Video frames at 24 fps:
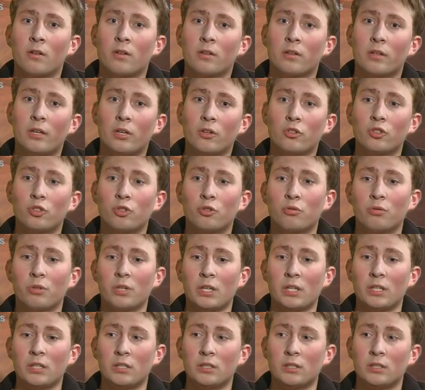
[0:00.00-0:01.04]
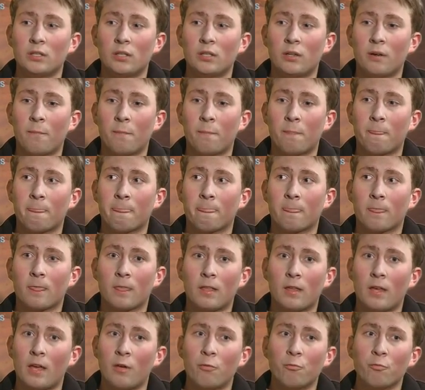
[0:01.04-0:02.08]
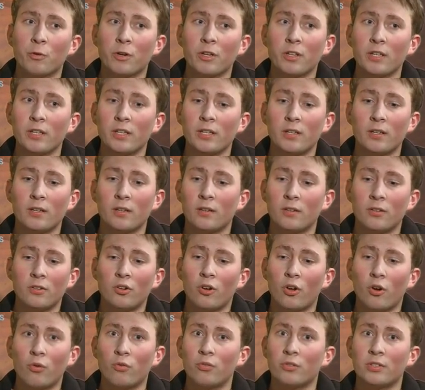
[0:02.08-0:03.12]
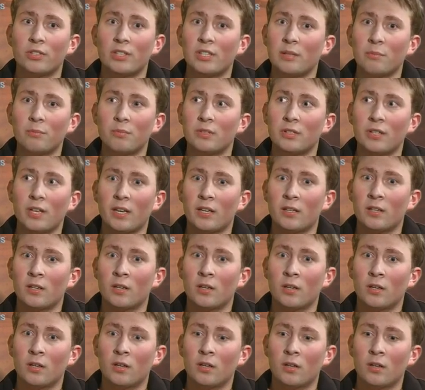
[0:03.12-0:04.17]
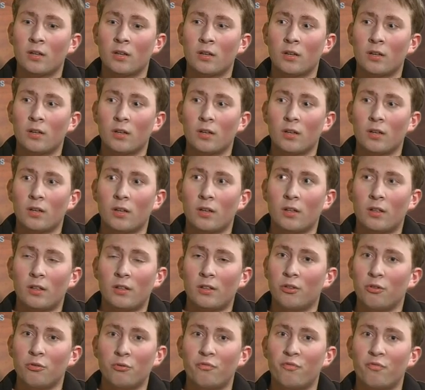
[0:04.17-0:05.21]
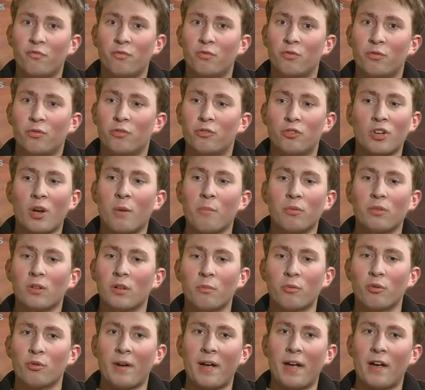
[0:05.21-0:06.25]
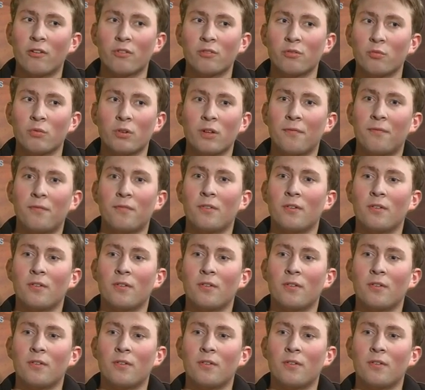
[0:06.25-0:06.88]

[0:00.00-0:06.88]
kills trees, and really, seems like you jumble them around.